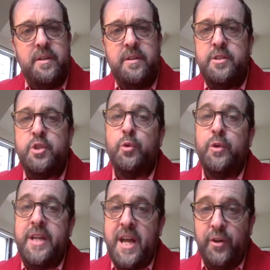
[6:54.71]
To
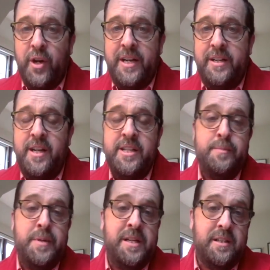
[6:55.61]
reiterate and to
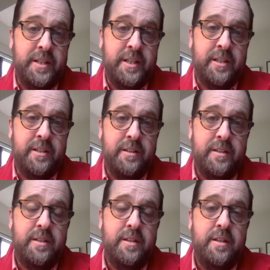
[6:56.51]
be clear,
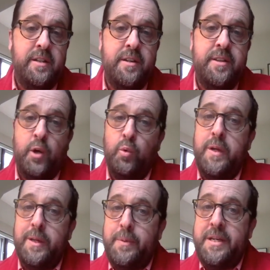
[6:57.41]
there
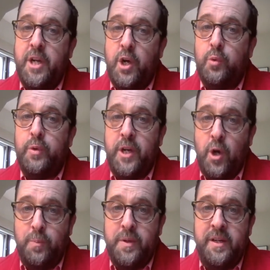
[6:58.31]
will be no
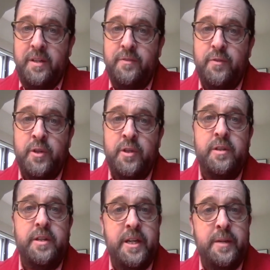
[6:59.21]
reopening for
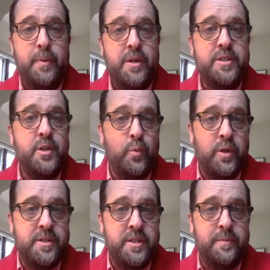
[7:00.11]
in-person
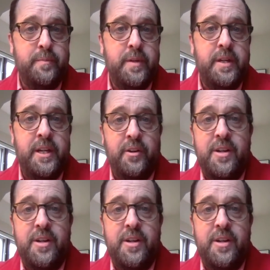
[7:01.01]
worship here at